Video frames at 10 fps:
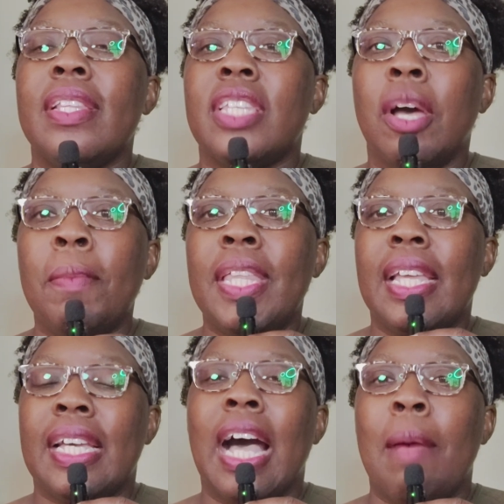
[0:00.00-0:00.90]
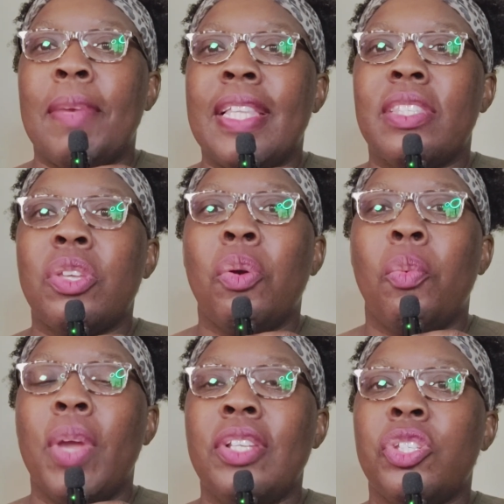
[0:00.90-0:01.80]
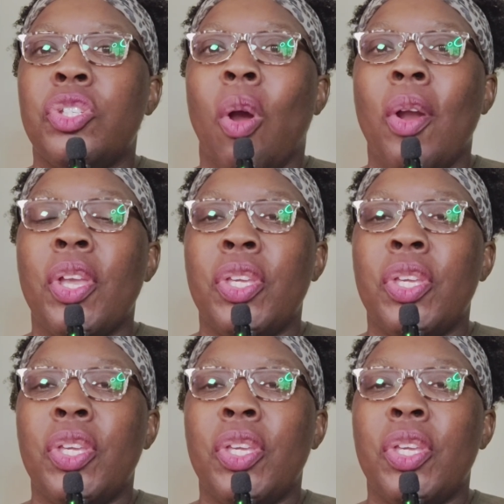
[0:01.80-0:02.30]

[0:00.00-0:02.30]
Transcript: tell me in the comments which starter